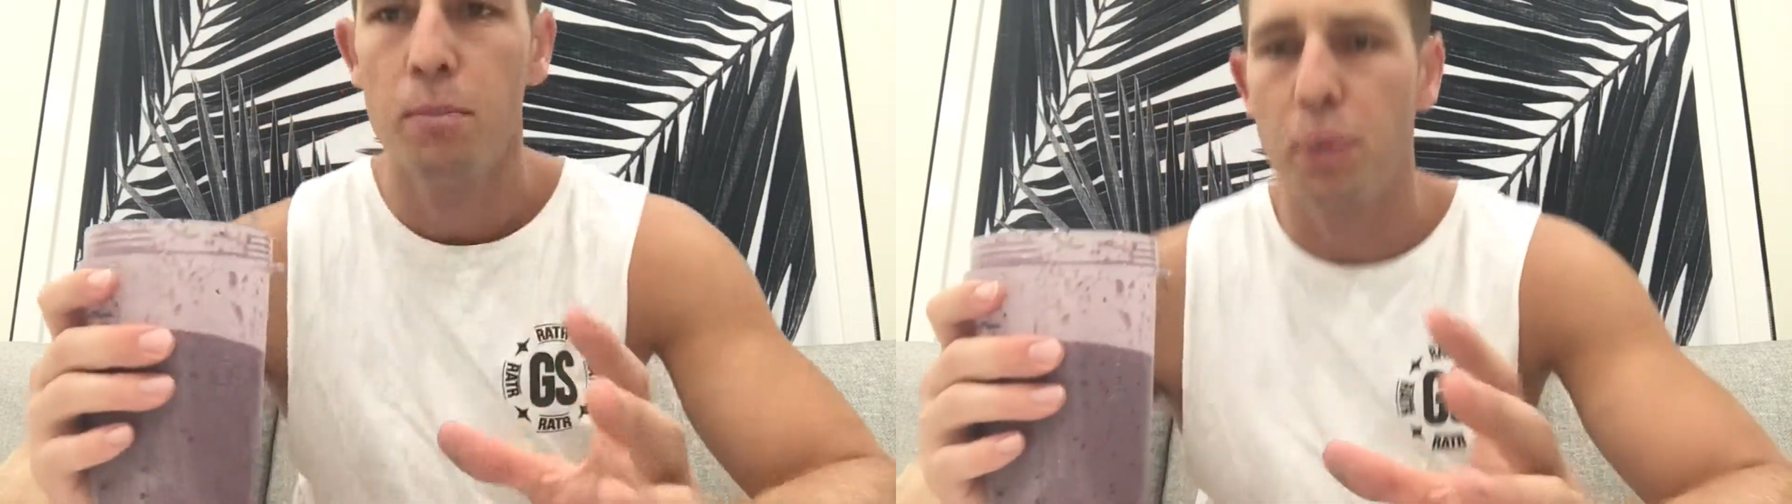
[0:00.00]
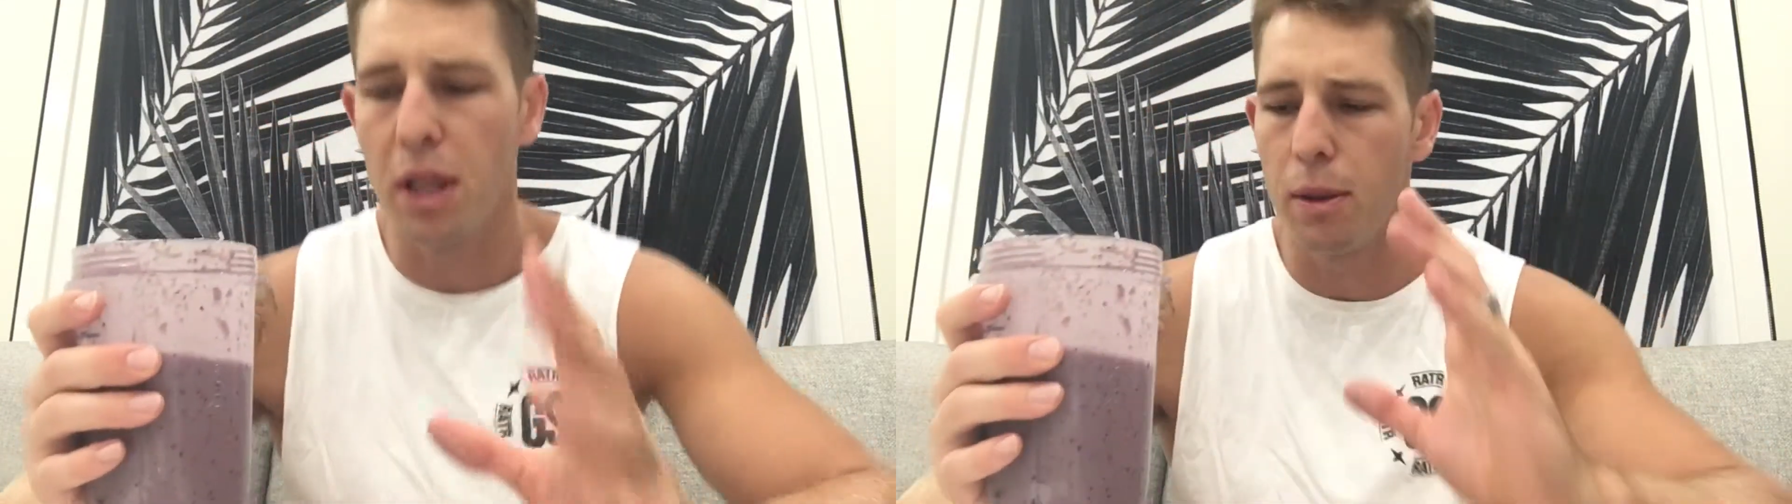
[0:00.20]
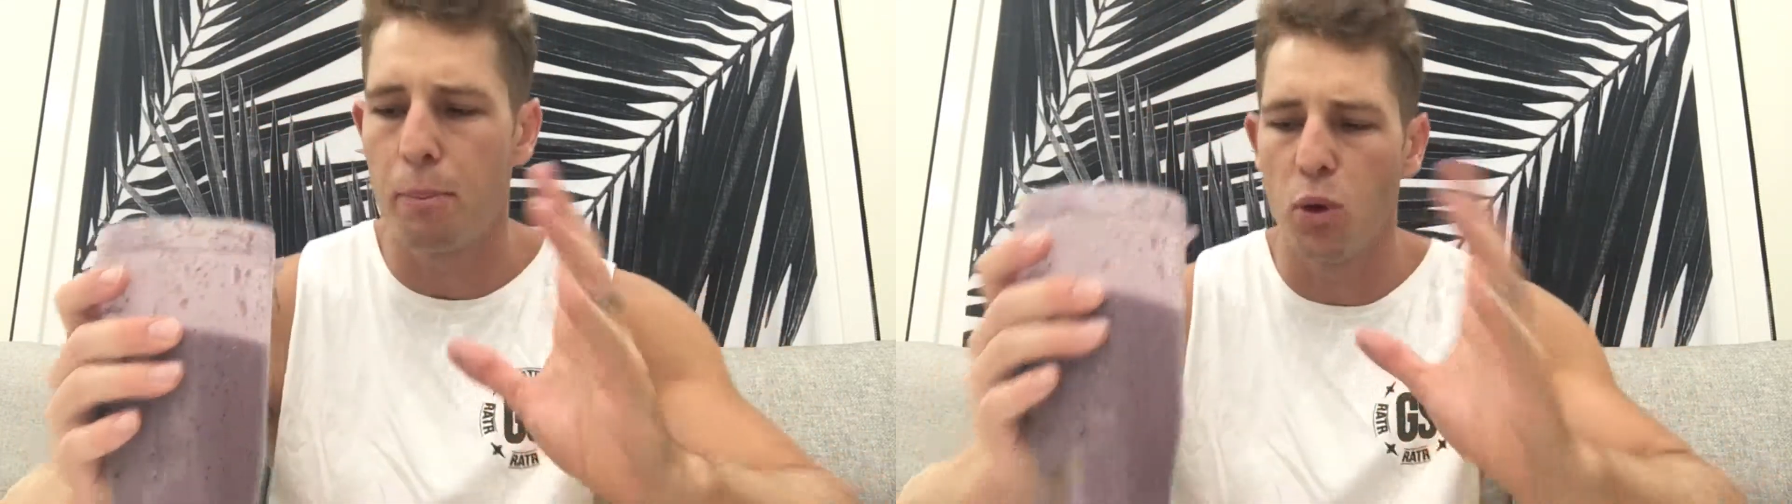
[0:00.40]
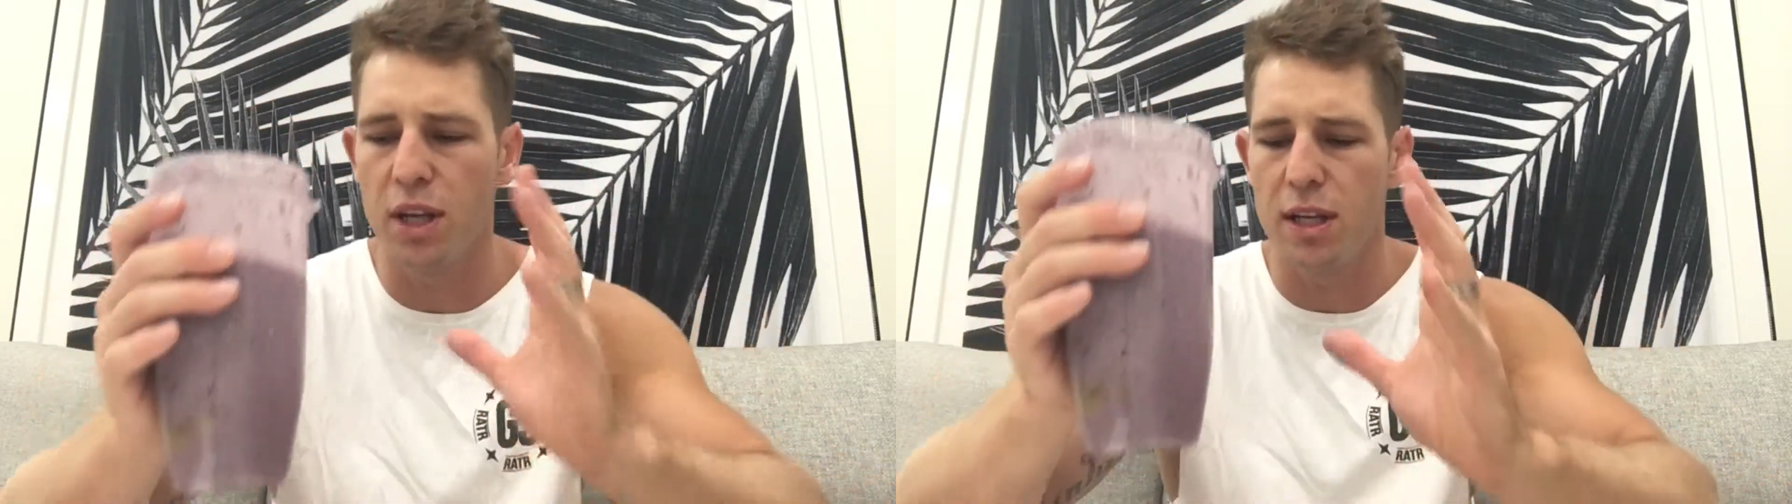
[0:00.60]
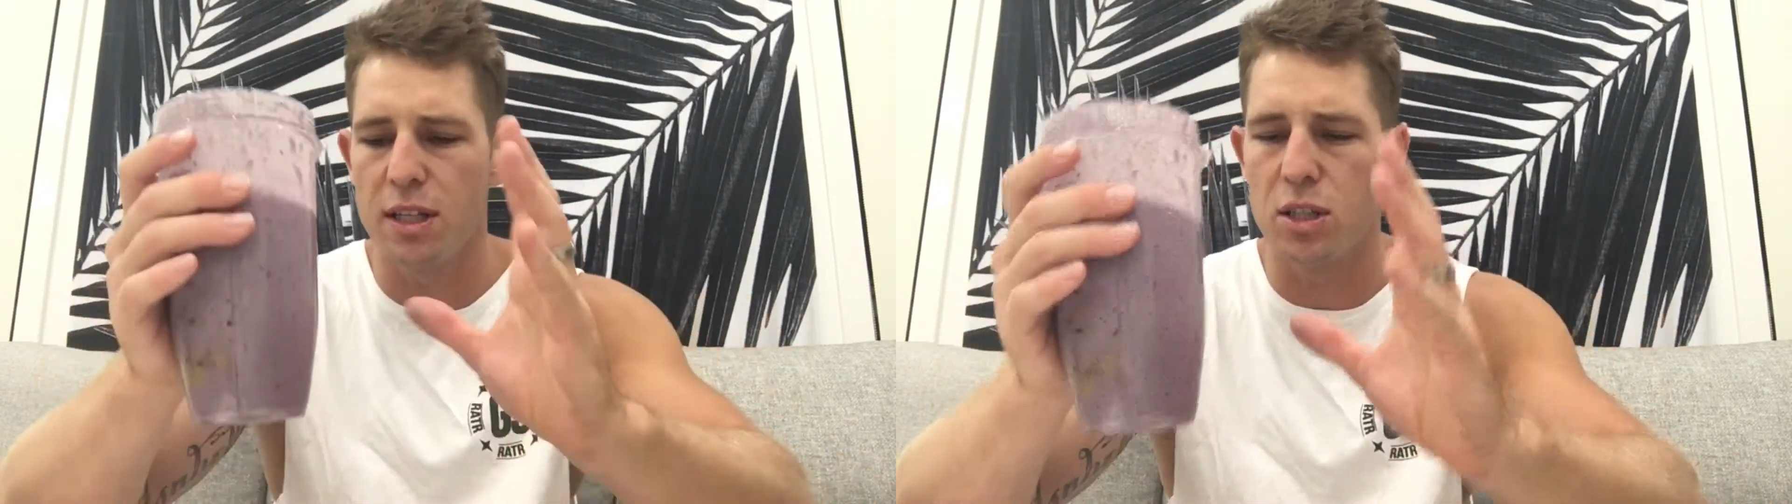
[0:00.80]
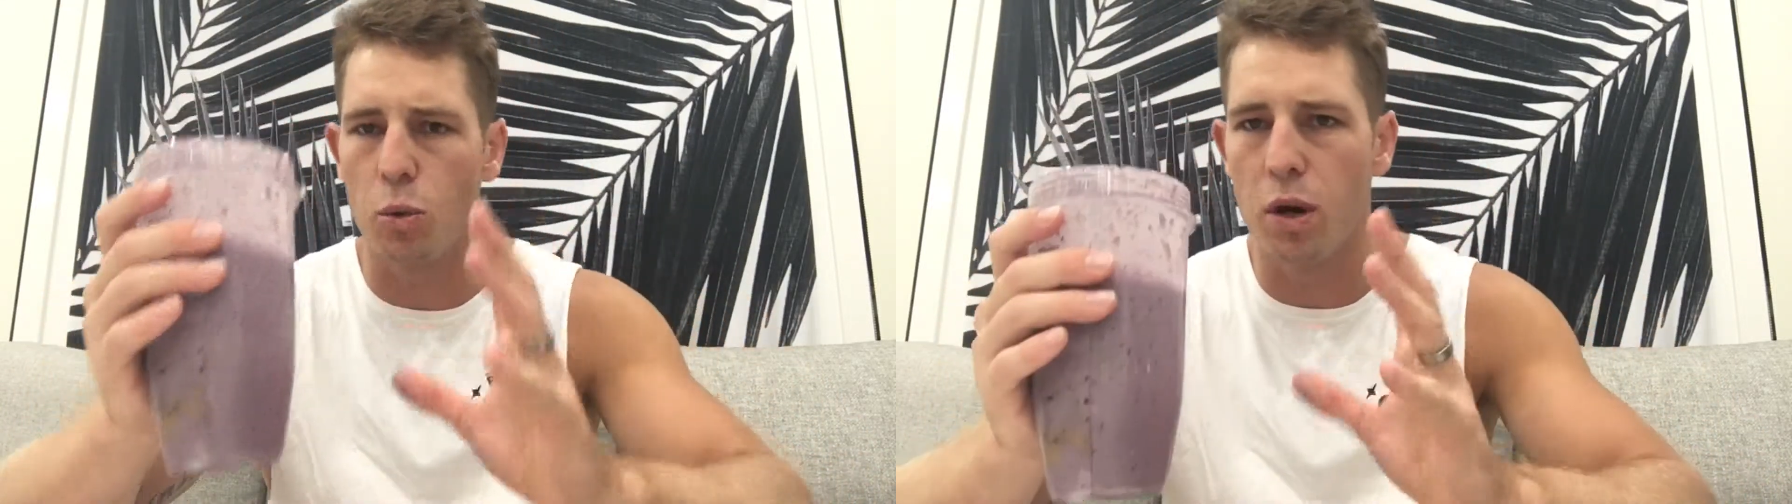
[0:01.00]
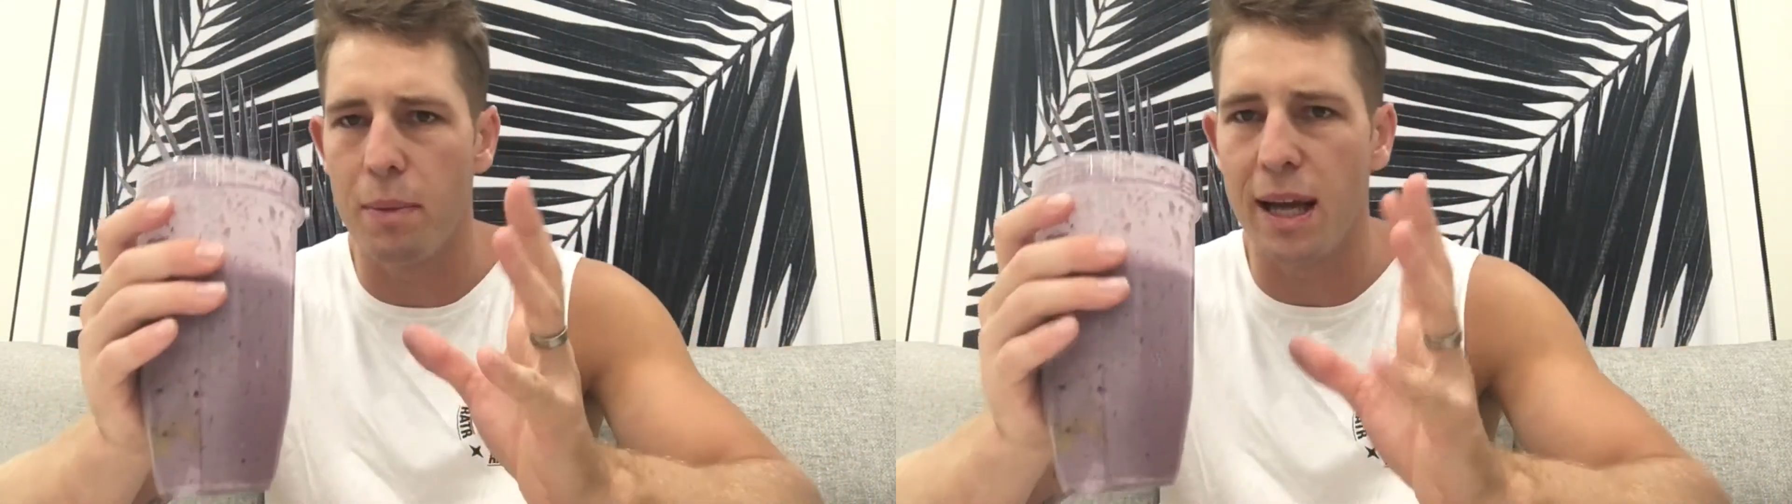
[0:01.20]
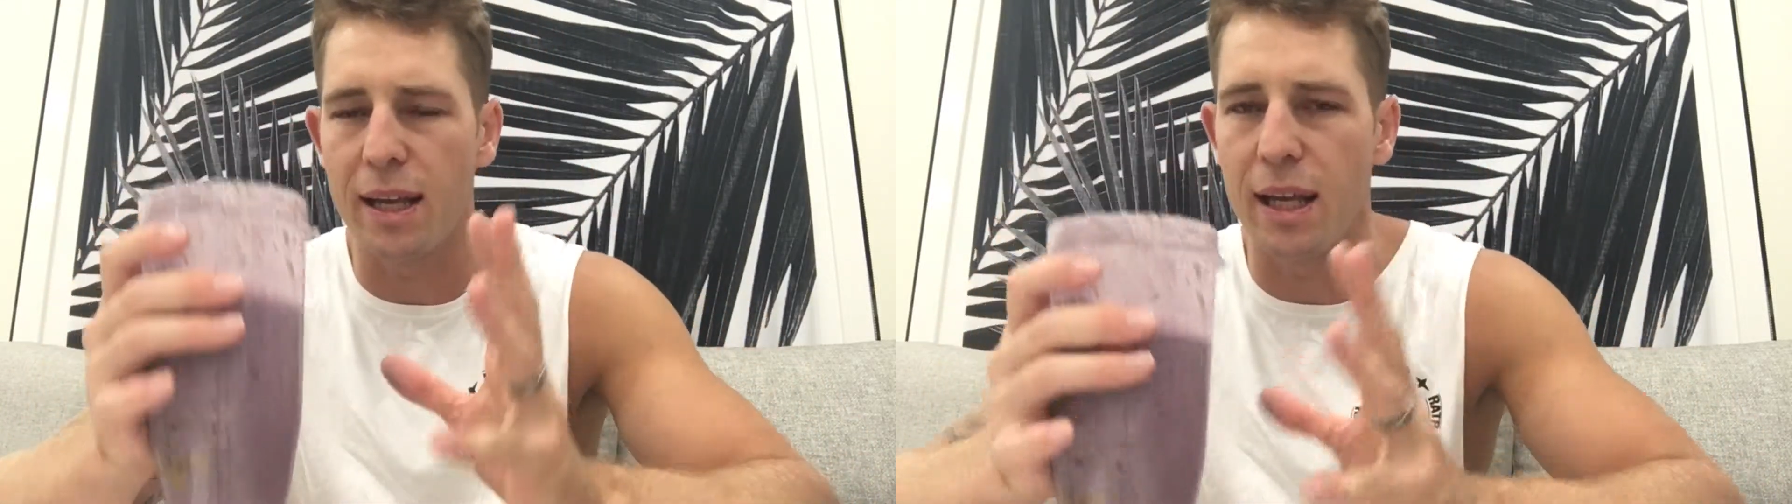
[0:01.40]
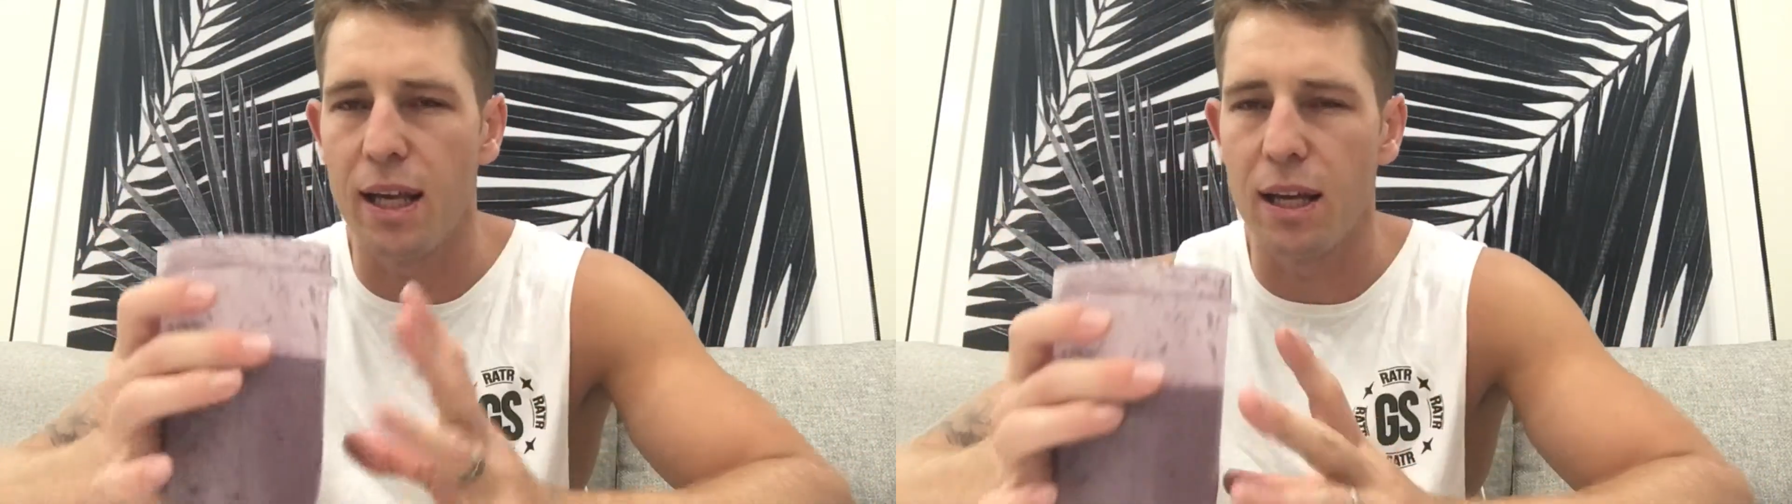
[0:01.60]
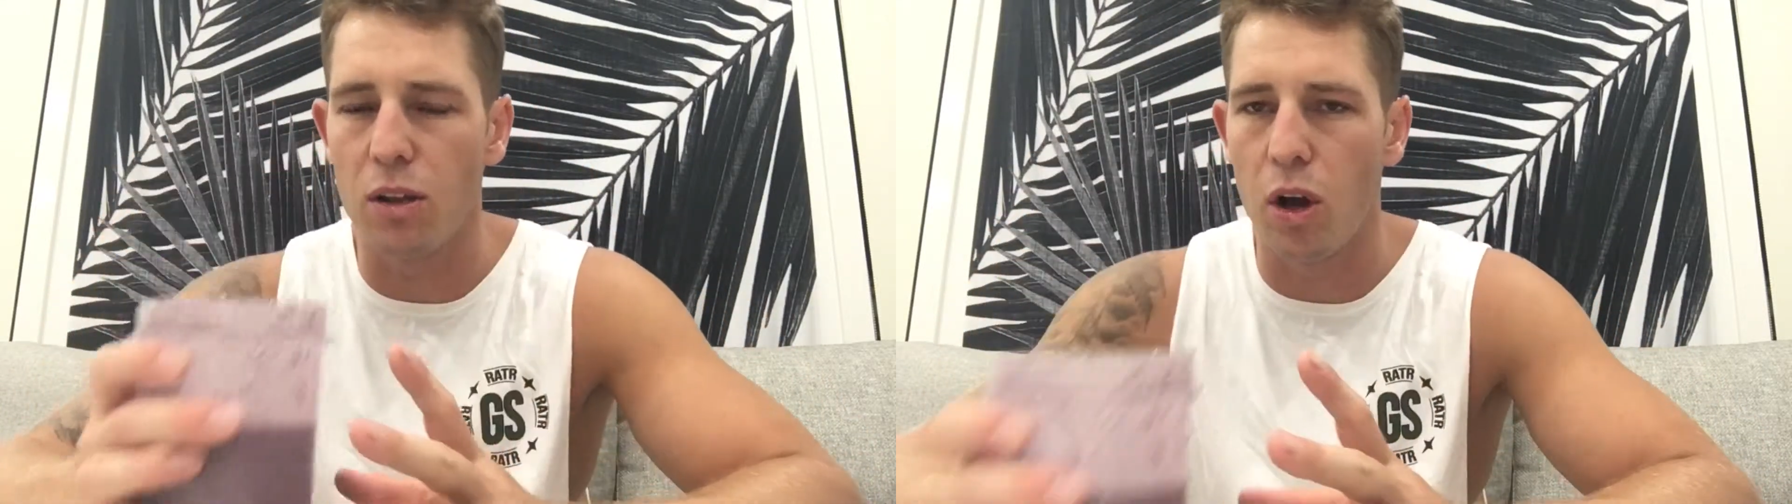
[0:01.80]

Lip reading: but the point is I want to make here,